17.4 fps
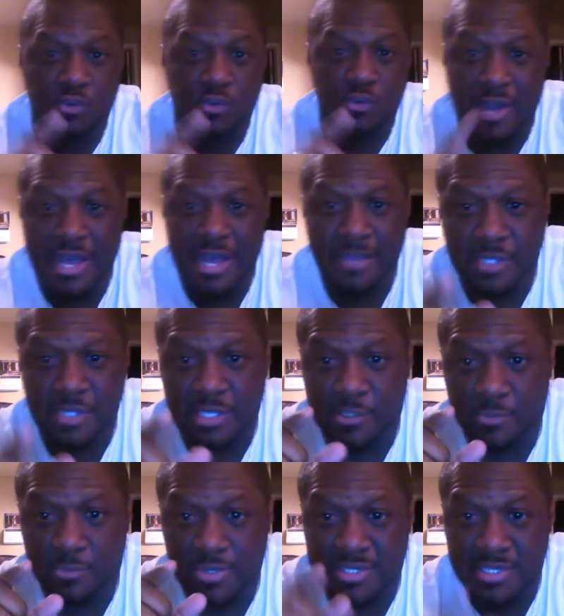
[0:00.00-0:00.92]
He
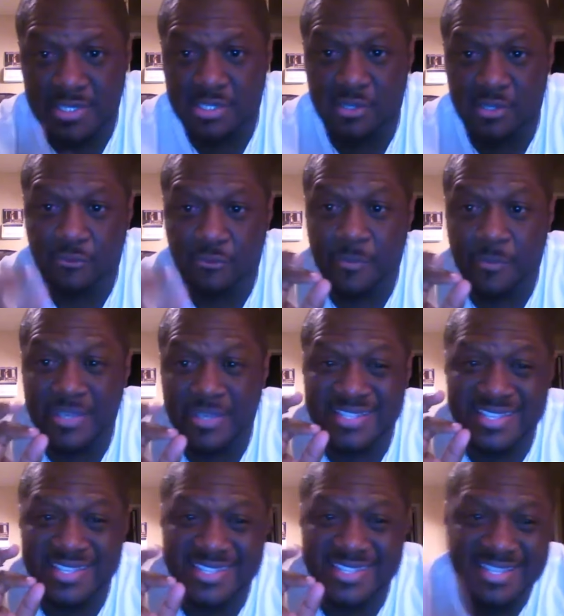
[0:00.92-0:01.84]
ascribes his position
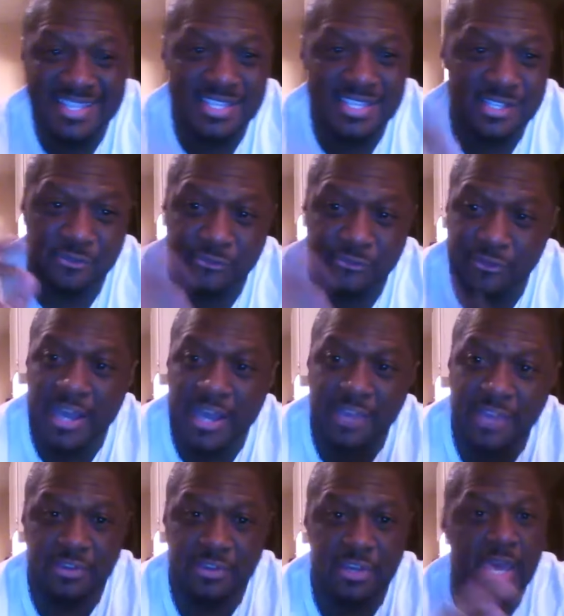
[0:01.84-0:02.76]
from his diseased
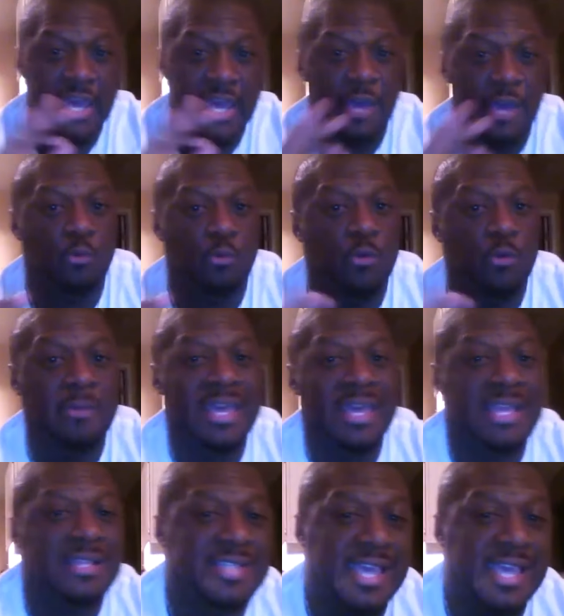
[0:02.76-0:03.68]
father and
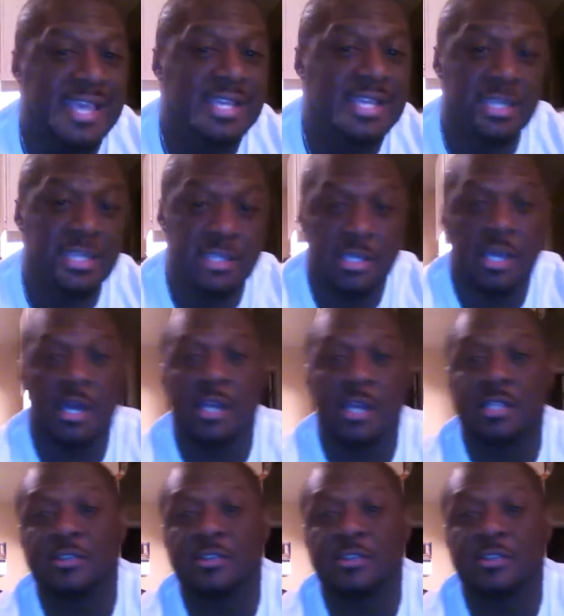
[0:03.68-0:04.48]
will maintain it